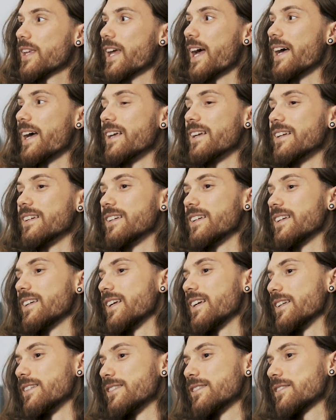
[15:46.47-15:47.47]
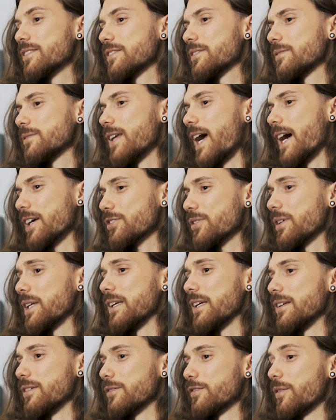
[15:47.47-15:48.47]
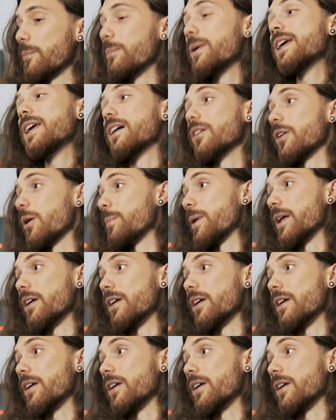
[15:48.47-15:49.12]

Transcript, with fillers: And it's actually, for me, a lot